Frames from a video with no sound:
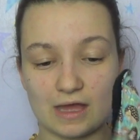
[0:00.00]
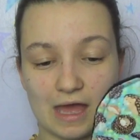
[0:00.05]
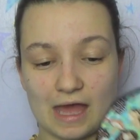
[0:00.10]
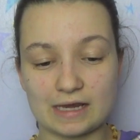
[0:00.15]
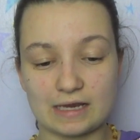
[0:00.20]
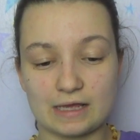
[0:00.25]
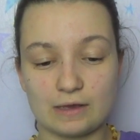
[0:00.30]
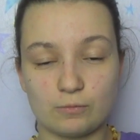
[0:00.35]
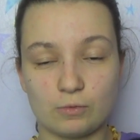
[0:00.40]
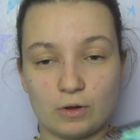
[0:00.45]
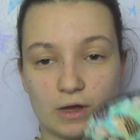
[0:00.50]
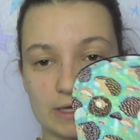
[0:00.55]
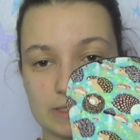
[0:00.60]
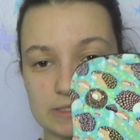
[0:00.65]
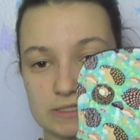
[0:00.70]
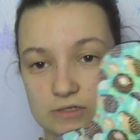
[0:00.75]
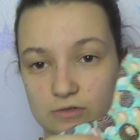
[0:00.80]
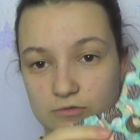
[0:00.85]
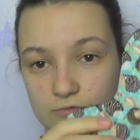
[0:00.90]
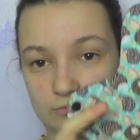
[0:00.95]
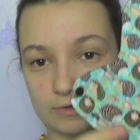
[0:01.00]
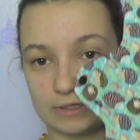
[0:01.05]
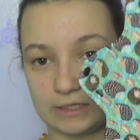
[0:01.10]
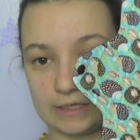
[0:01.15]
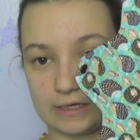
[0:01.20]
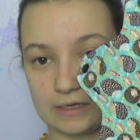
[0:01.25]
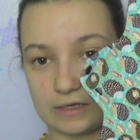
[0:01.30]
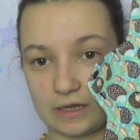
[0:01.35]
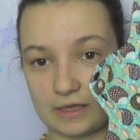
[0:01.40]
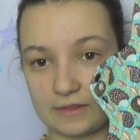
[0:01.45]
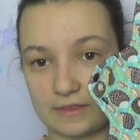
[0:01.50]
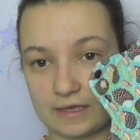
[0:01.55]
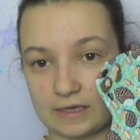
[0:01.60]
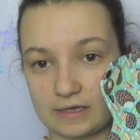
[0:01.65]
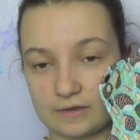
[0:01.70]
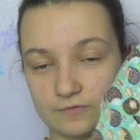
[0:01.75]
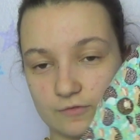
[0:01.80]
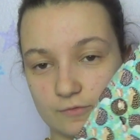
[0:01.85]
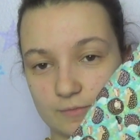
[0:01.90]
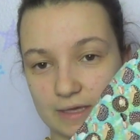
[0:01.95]
And it worked really good, I
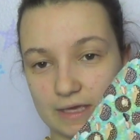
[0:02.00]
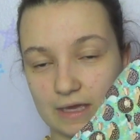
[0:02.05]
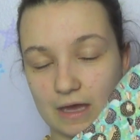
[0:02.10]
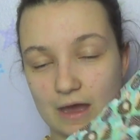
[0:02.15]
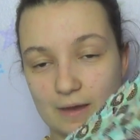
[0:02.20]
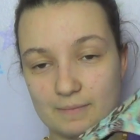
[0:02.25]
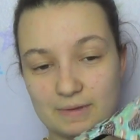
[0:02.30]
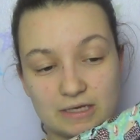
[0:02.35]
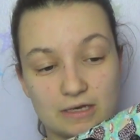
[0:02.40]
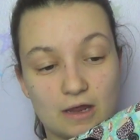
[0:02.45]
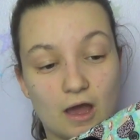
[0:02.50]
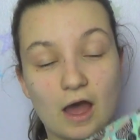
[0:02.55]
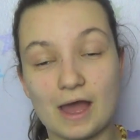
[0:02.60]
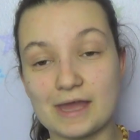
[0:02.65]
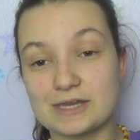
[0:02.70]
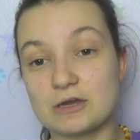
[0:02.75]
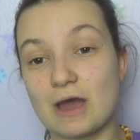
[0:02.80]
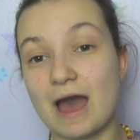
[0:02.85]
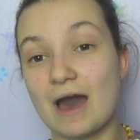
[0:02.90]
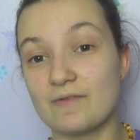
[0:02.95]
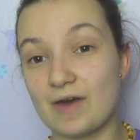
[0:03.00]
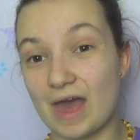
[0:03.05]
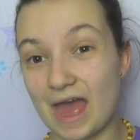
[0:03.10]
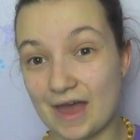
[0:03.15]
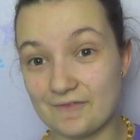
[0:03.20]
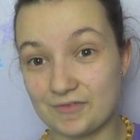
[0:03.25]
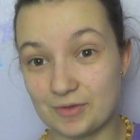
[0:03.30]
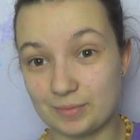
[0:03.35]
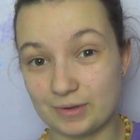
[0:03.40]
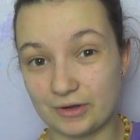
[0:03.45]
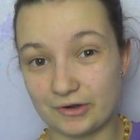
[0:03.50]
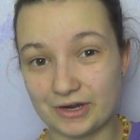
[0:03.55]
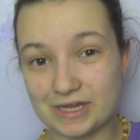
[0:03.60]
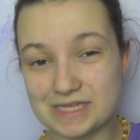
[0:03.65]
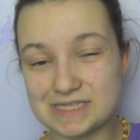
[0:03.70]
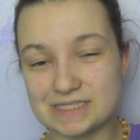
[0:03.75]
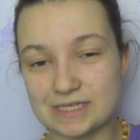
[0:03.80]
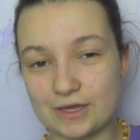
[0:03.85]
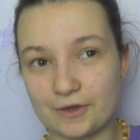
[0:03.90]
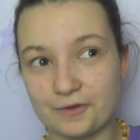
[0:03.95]
think, for me. I mean, I don't have a heavy
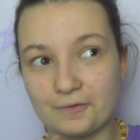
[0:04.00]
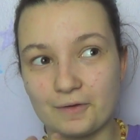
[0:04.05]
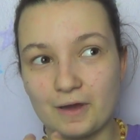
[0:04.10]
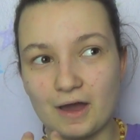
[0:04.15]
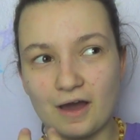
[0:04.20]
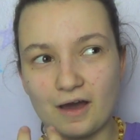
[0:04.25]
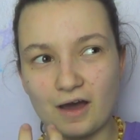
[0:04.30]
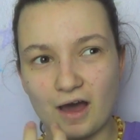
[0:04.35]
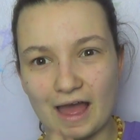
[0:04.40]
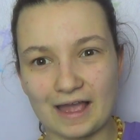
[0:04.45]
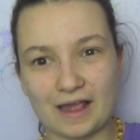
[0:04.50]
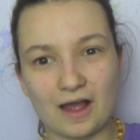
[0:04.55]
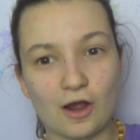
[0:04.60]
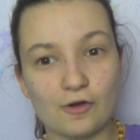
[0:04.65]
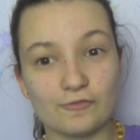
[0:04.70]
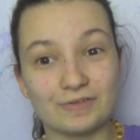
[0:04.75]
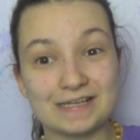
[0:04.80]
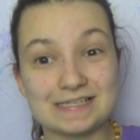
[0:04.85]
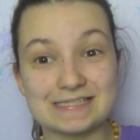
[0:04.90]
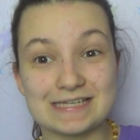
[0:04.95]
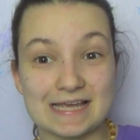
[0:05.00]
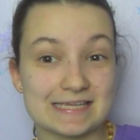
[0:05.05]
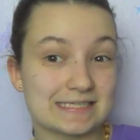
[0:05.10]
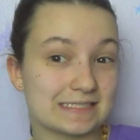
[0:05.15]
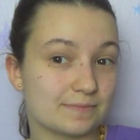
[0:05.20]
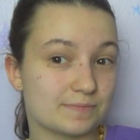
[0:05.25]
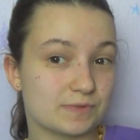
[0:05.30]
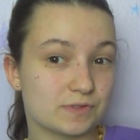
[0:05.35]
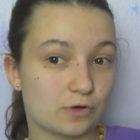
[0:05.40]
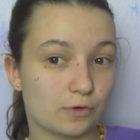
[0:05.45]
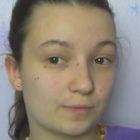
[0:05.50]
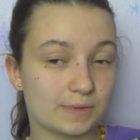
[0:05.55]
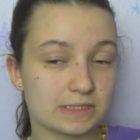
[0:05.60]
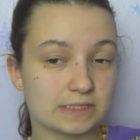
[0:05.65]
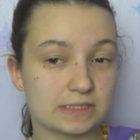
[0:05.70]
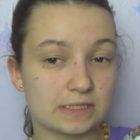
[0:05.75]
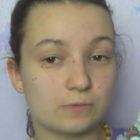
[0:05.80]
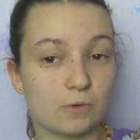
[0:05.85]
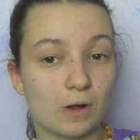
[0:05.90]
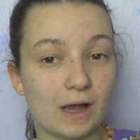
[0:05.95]
period, so I can't really test
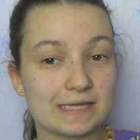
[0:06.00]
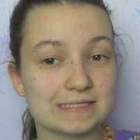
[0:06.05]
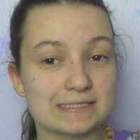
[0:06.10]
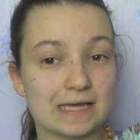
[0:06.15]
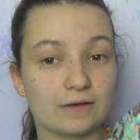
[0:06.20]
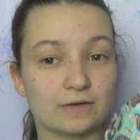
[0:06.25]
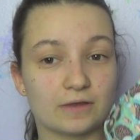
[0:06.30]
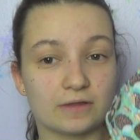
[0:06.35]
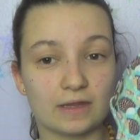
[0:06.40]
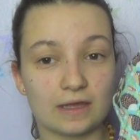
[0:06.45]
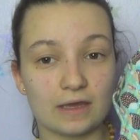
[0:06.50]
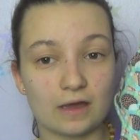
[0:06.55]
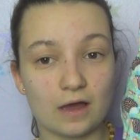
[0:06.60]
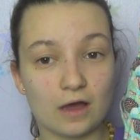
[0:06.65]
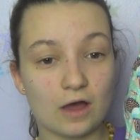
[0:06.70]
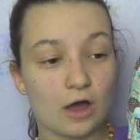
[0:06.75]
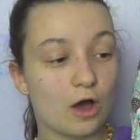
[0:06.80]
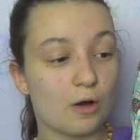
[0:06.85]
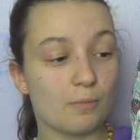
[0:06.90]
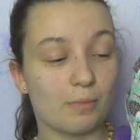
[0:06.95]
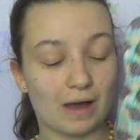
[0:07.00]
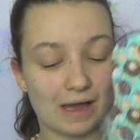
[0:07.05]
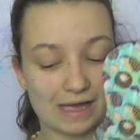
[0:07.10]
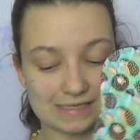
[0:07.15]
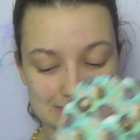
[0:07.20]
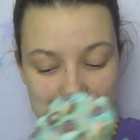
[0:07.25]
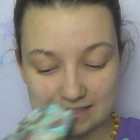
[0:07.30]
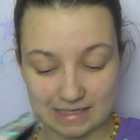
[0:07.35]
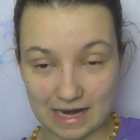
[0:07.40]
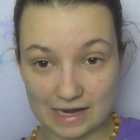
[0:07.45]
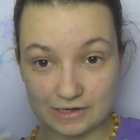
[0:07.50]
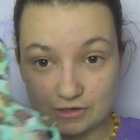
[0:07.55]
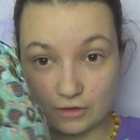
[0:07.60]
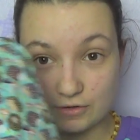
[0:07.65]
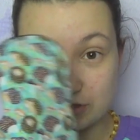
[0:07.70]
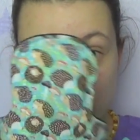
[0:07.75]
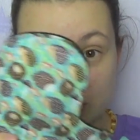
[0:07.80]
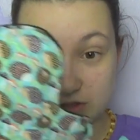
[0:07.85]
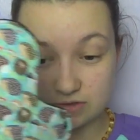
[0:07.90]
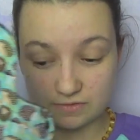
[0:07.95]
absorbency-wise how good they are. But as I said, I had no
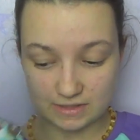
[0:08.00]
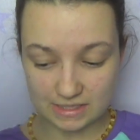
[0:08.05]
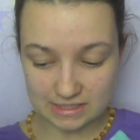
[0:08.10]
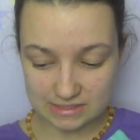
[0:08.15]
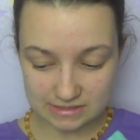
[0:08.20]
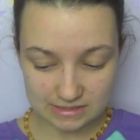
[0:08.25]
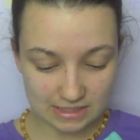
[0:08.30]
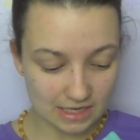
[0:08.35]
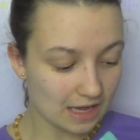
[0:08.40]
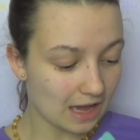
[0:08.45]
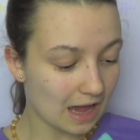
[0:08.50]
issues with this.